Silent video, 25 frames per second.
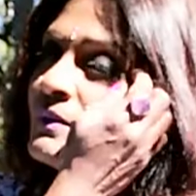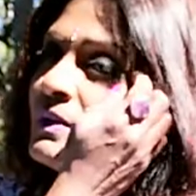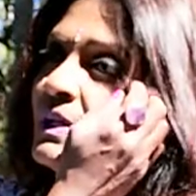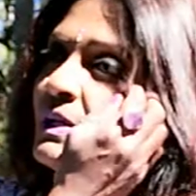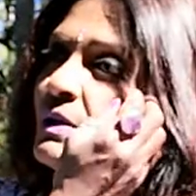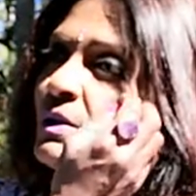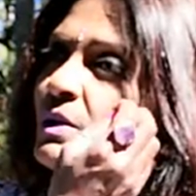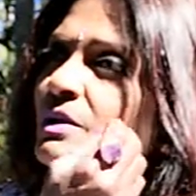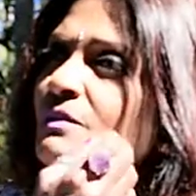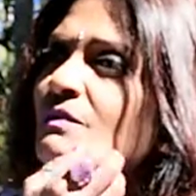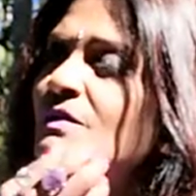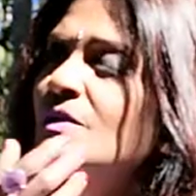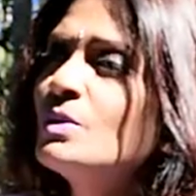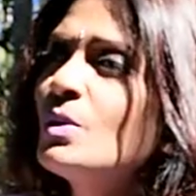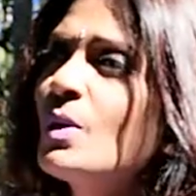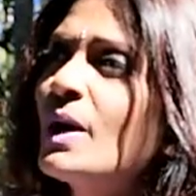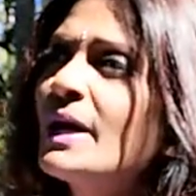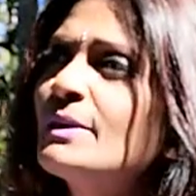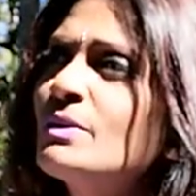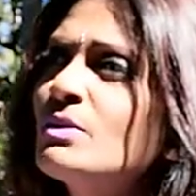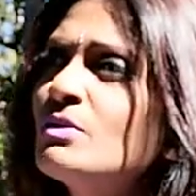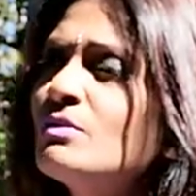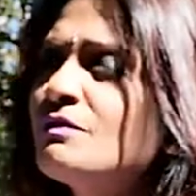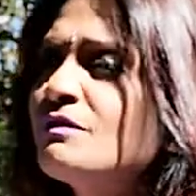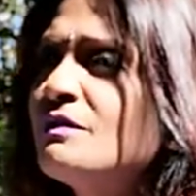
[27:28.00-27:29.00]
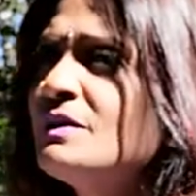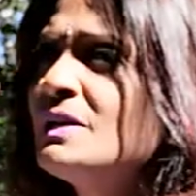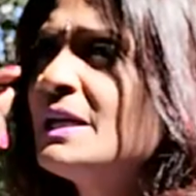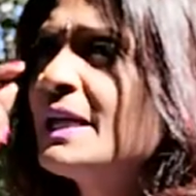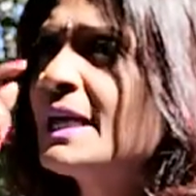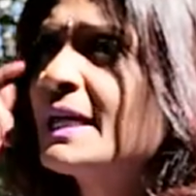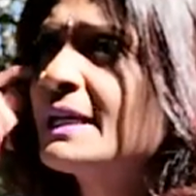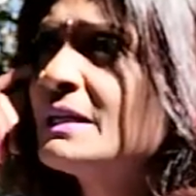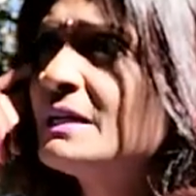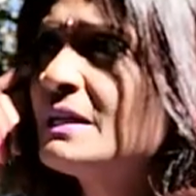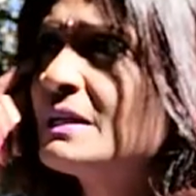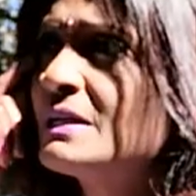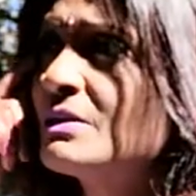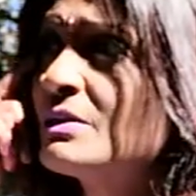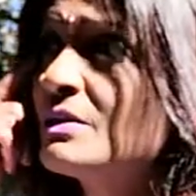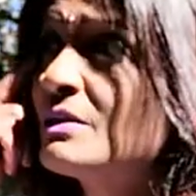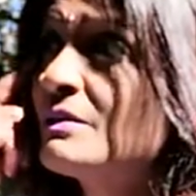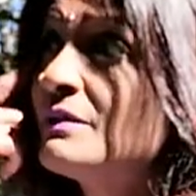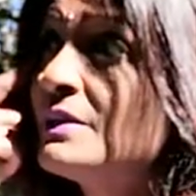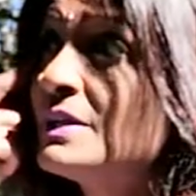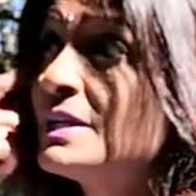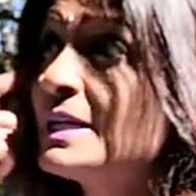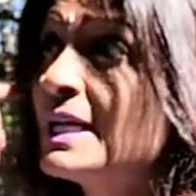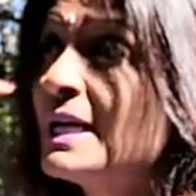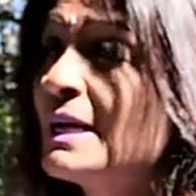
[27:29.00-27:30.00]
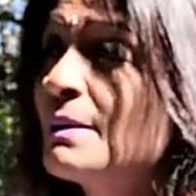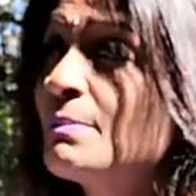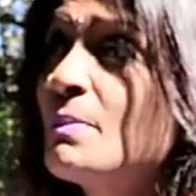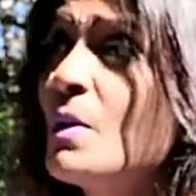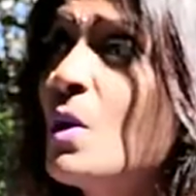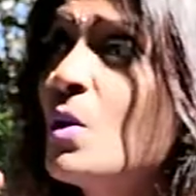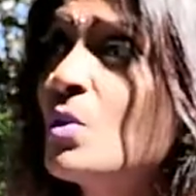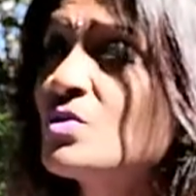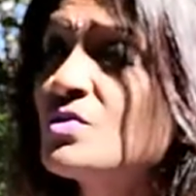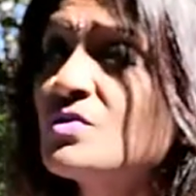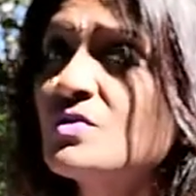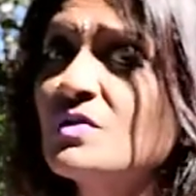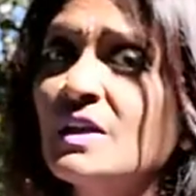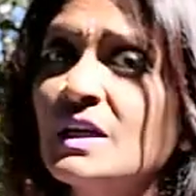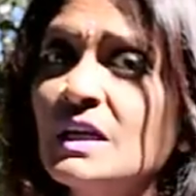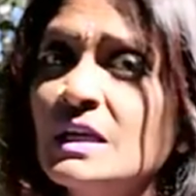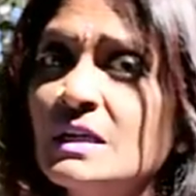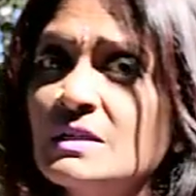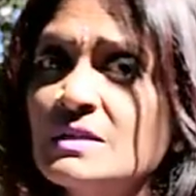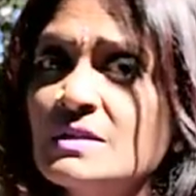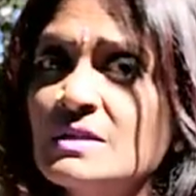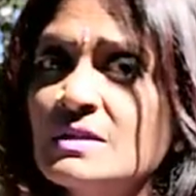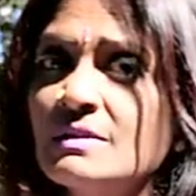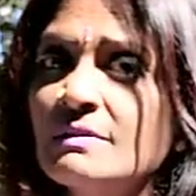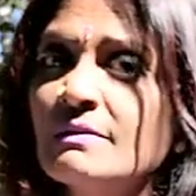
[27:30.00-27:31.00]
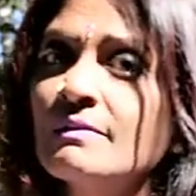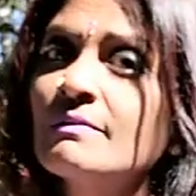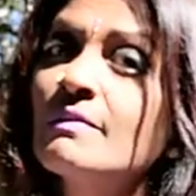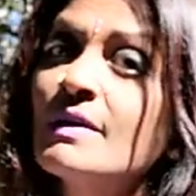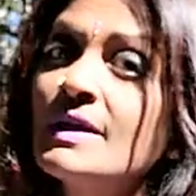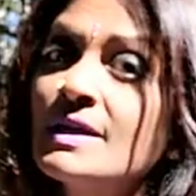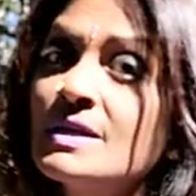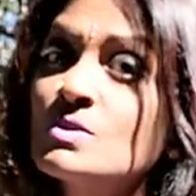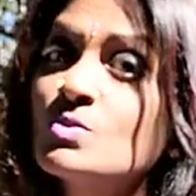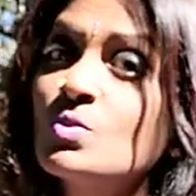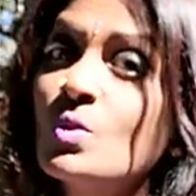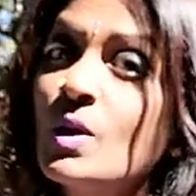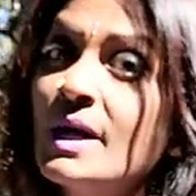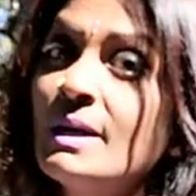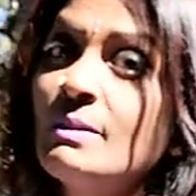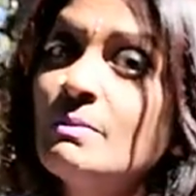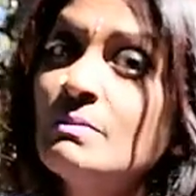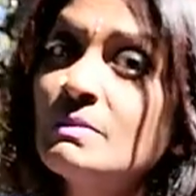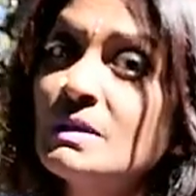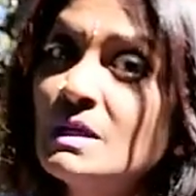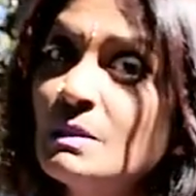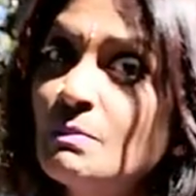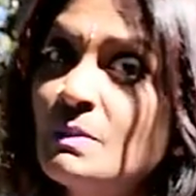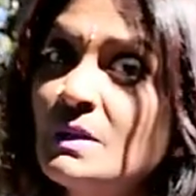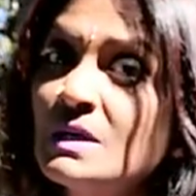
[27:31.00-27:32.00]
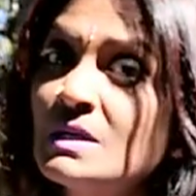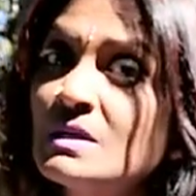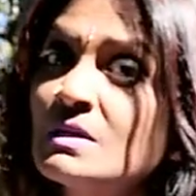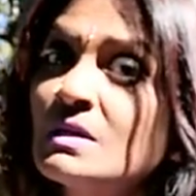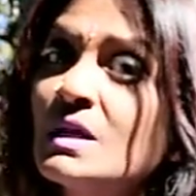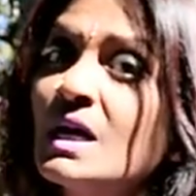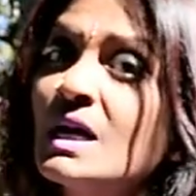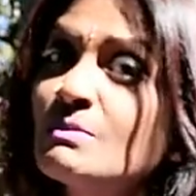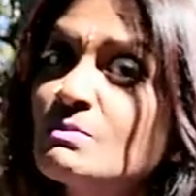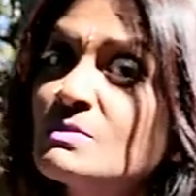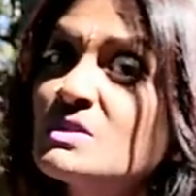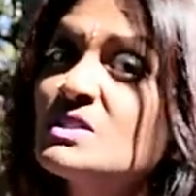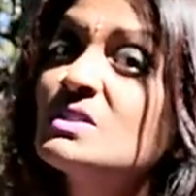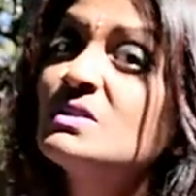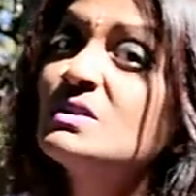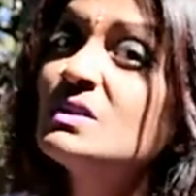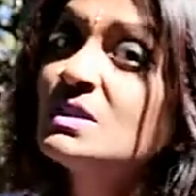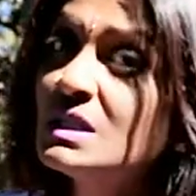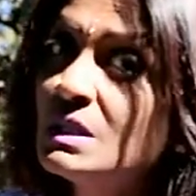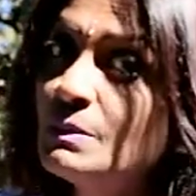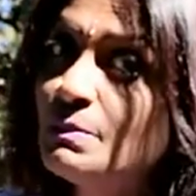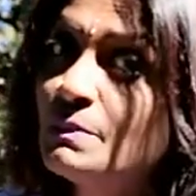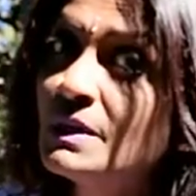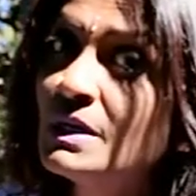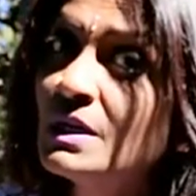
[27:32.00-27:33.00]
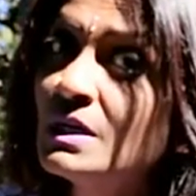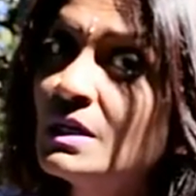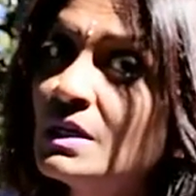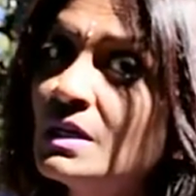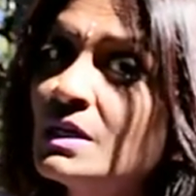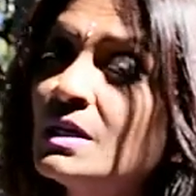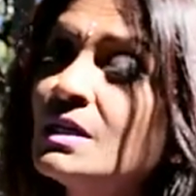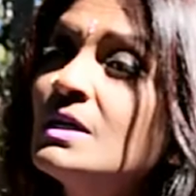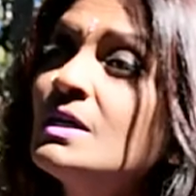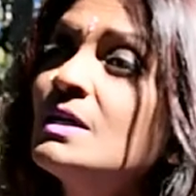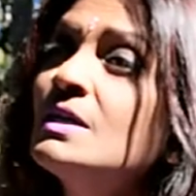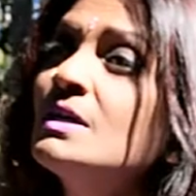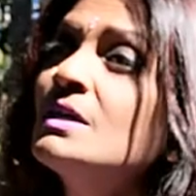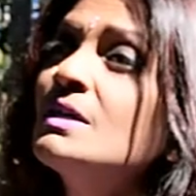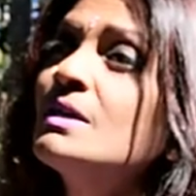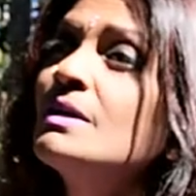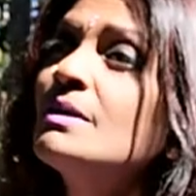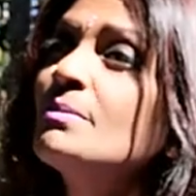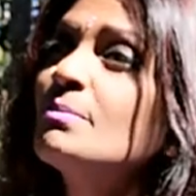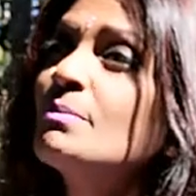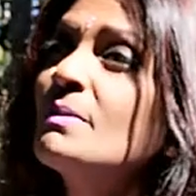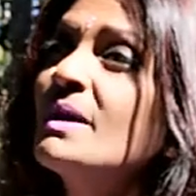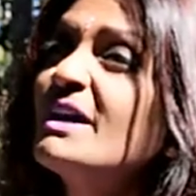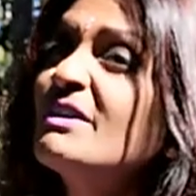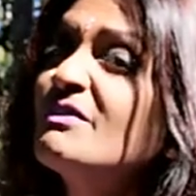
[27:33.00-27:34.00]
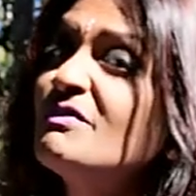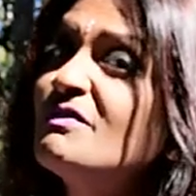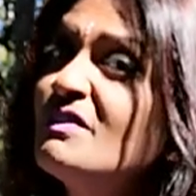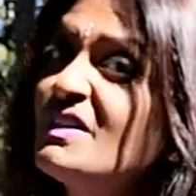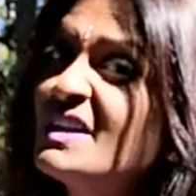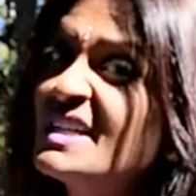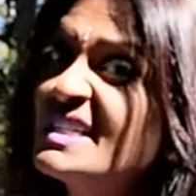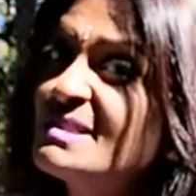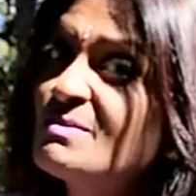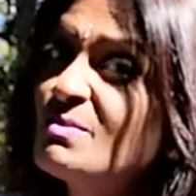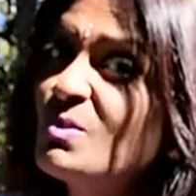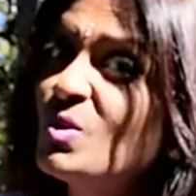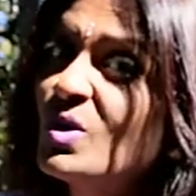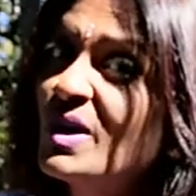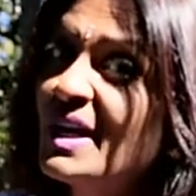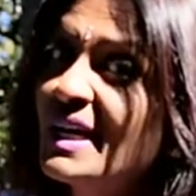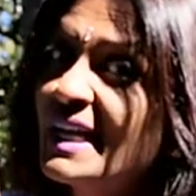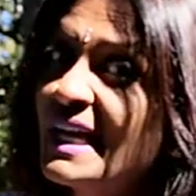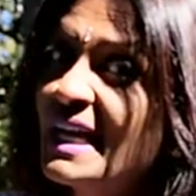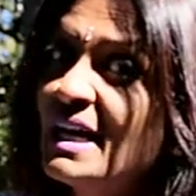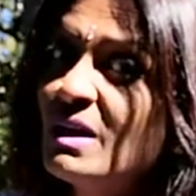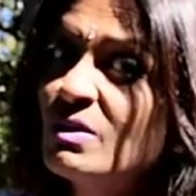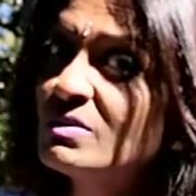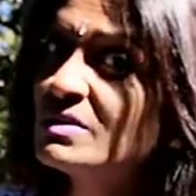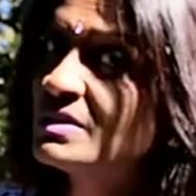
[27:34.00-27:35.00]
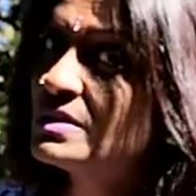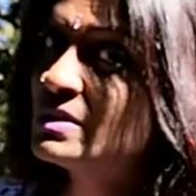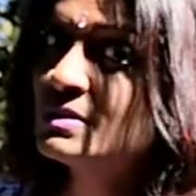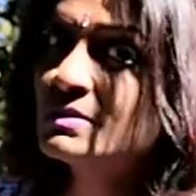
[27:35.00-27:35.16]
Even though I don't feel like it, every day I post things, and that is why I'm still keeping my Facebook account